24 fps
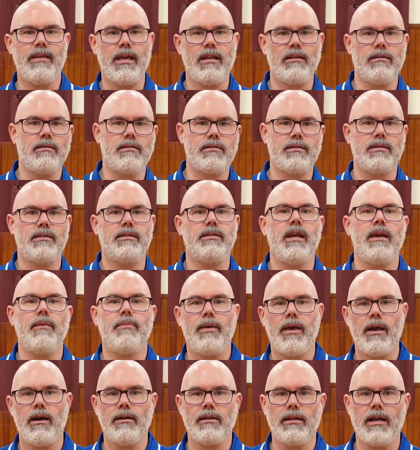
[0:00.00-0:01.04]
then
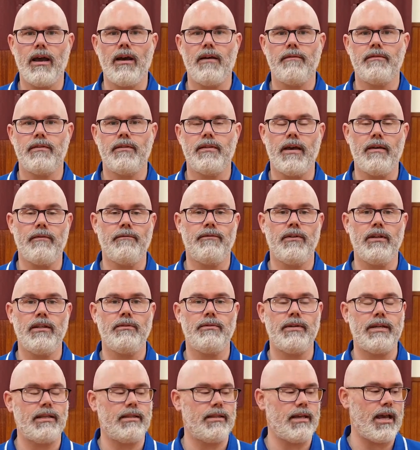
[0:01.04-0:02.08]
step out after that,
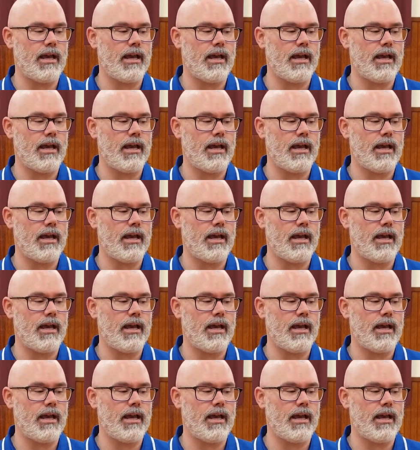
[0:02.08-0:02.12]
following